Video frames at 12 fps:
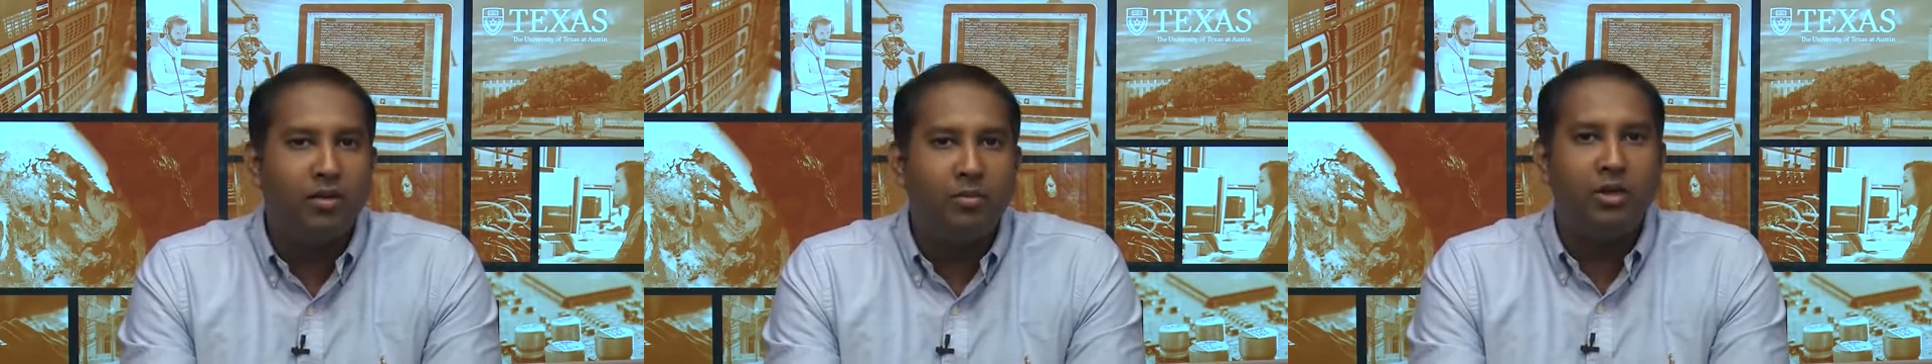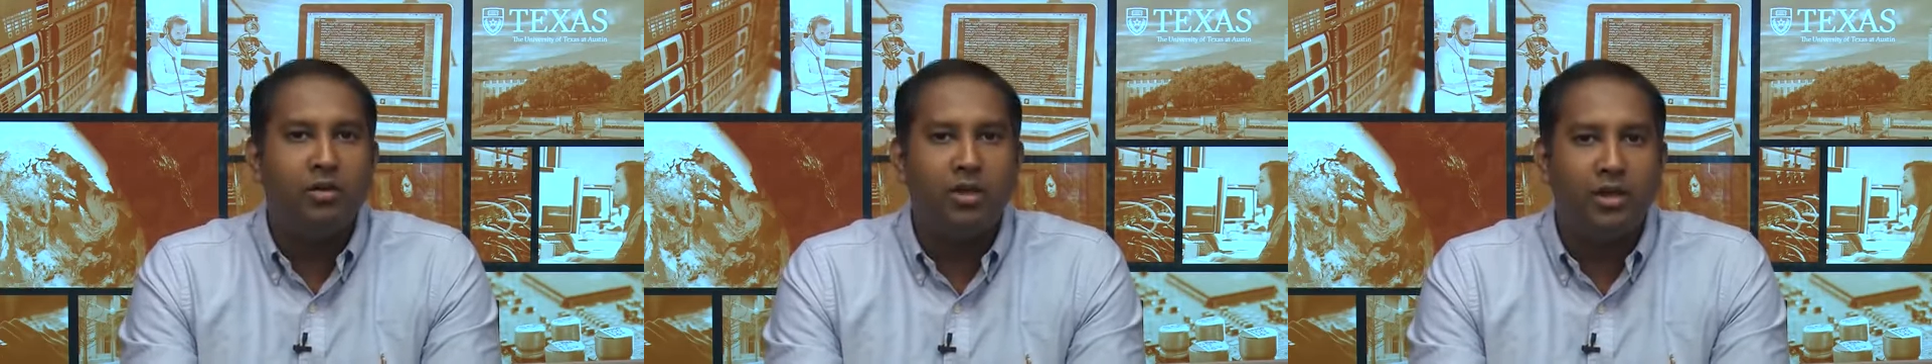
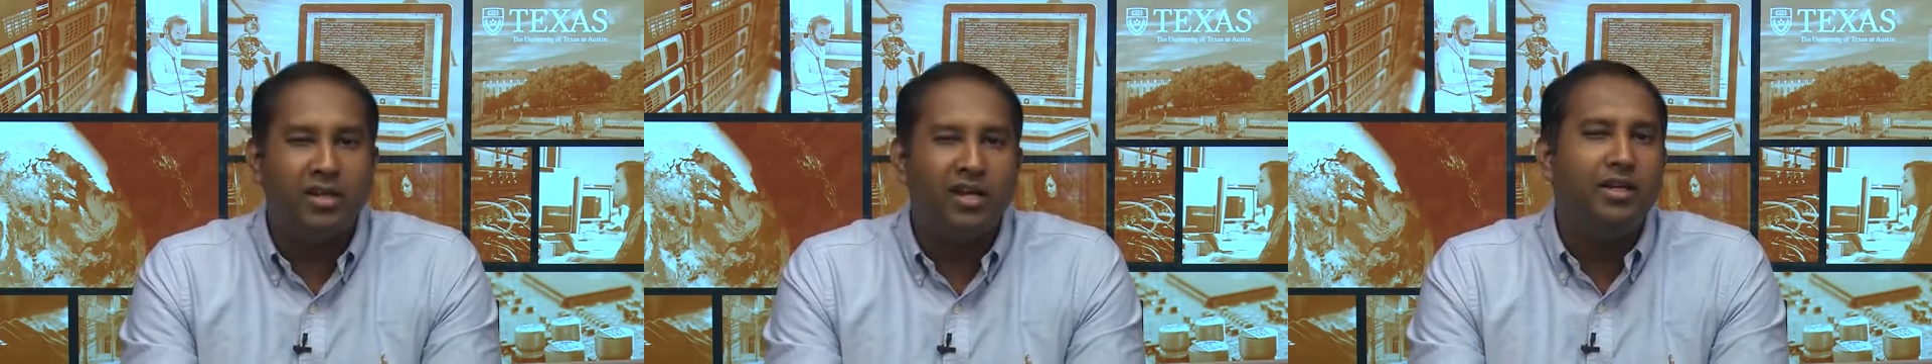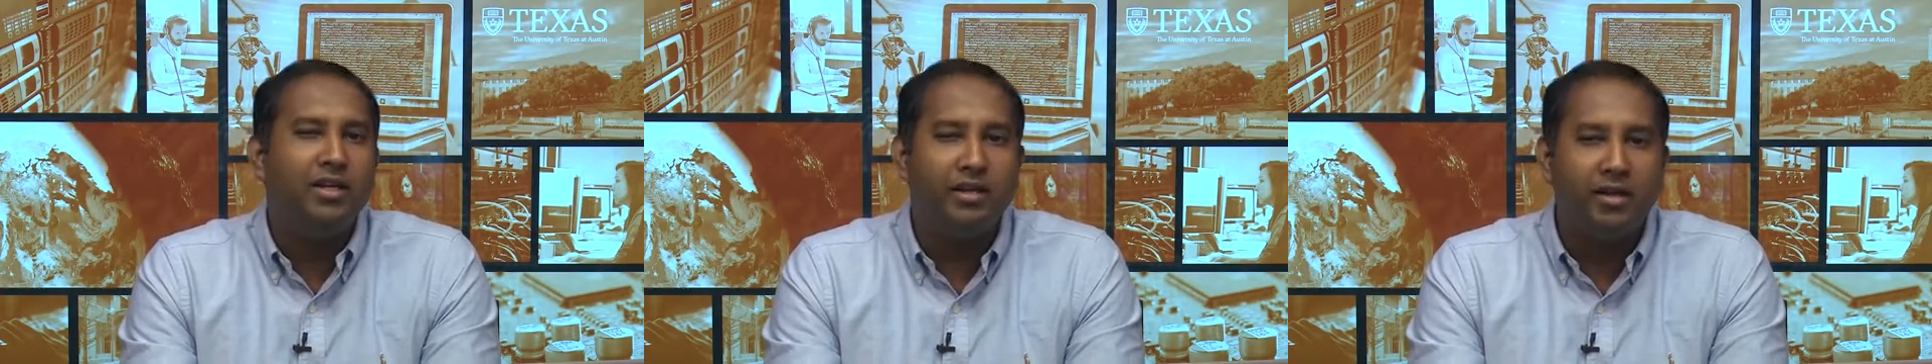I
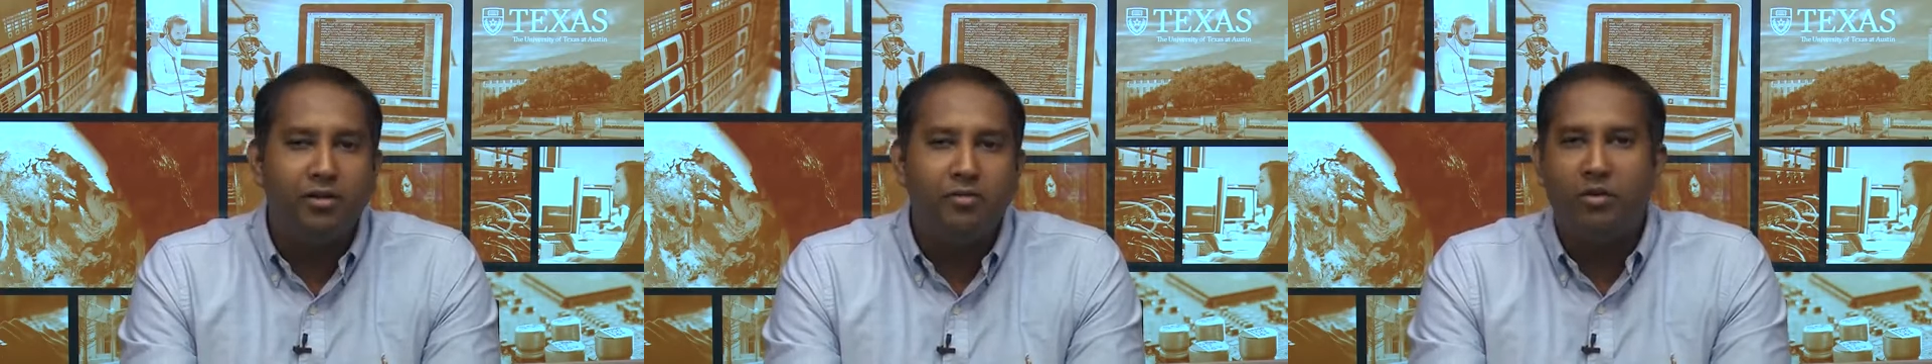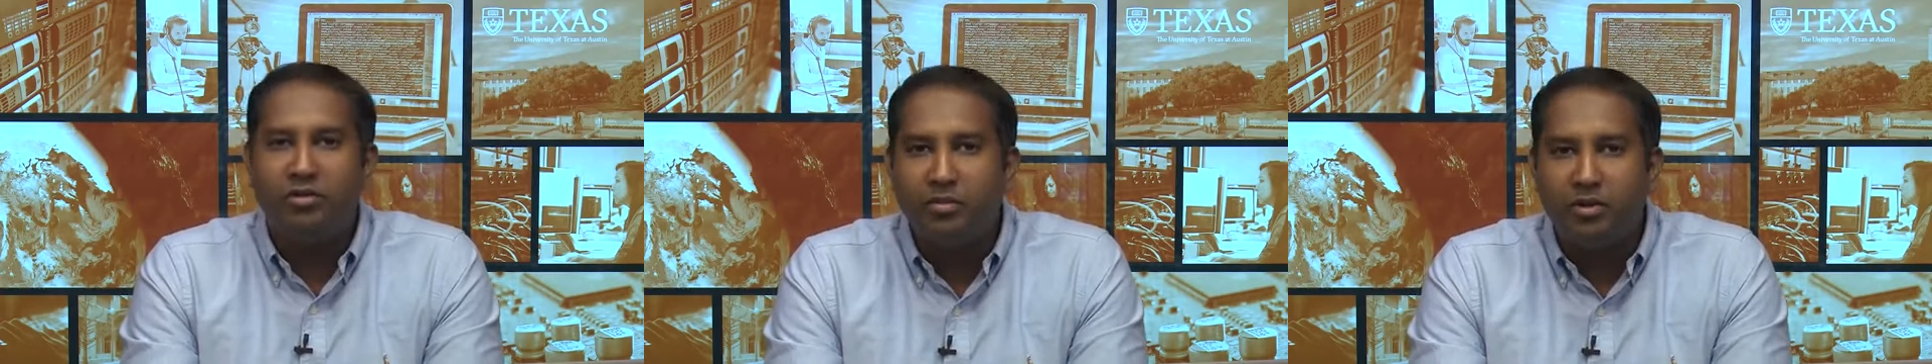think it is
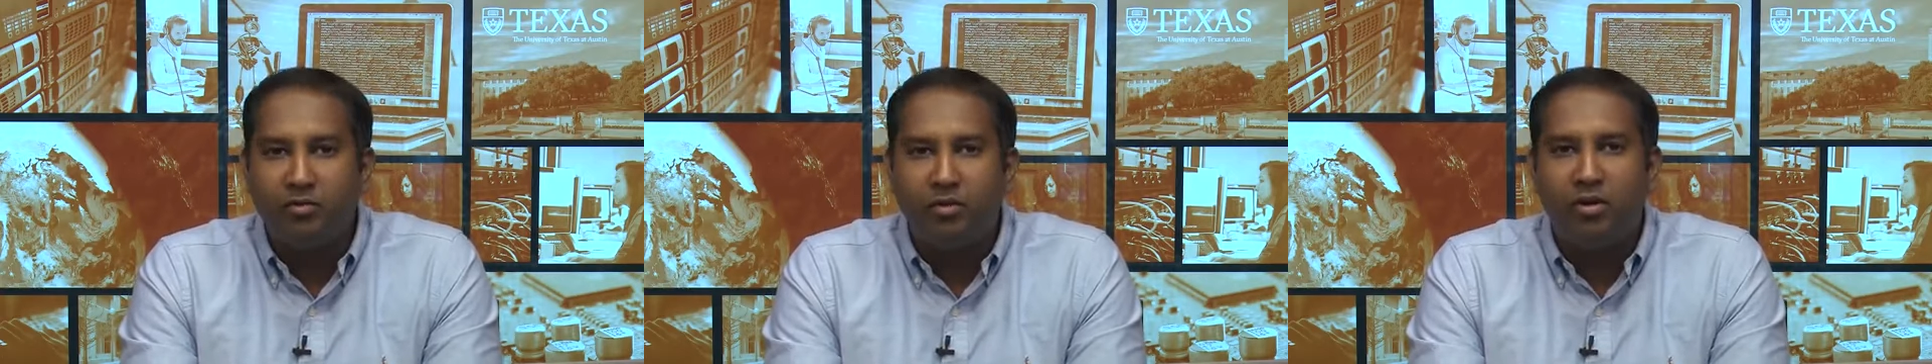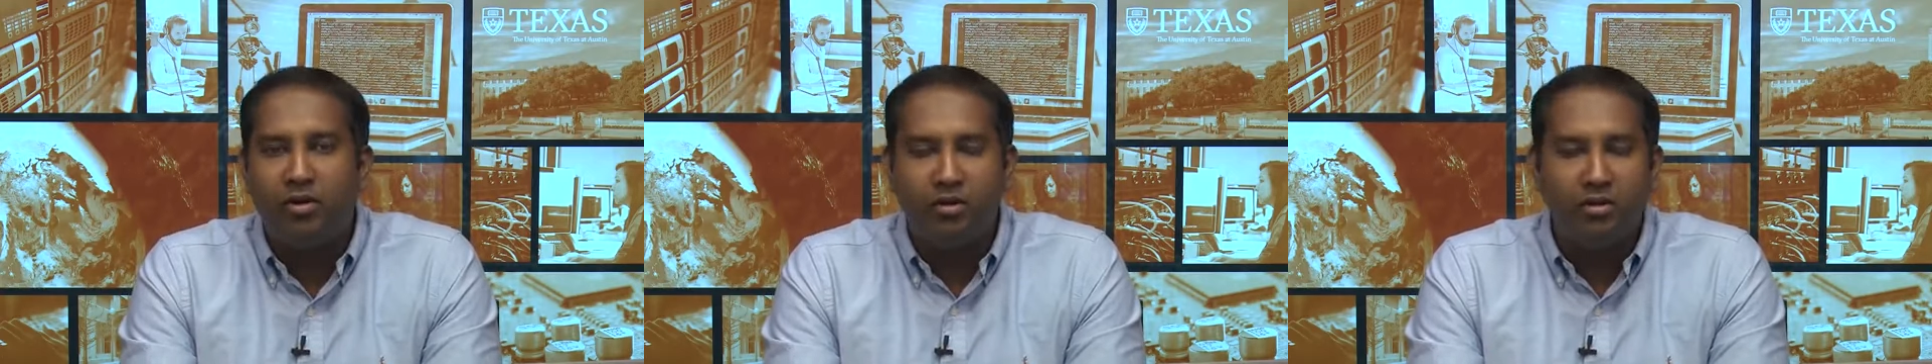possible
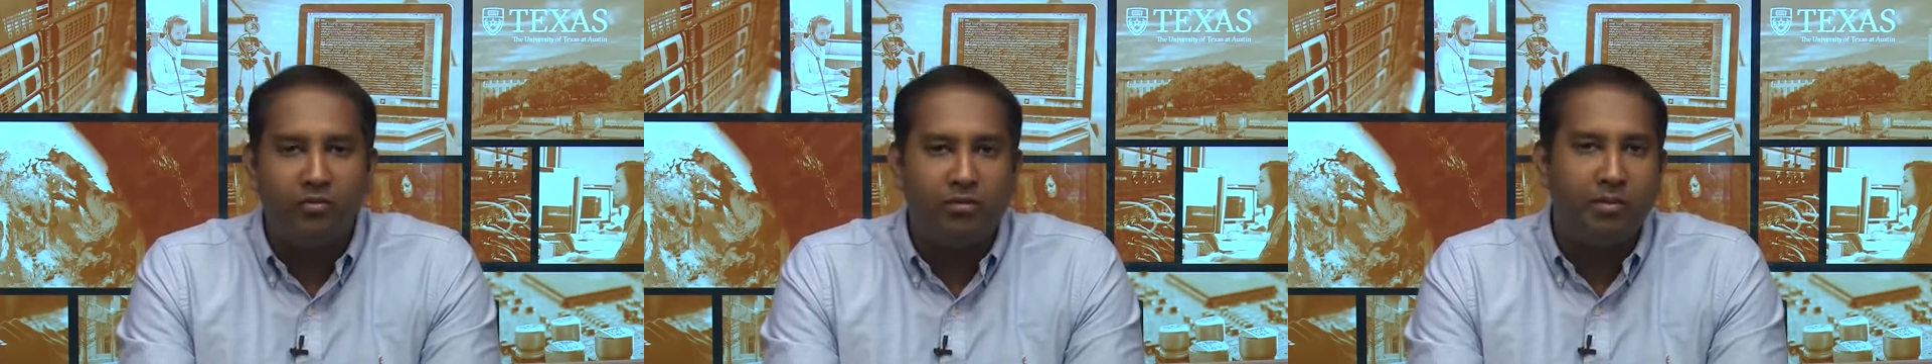for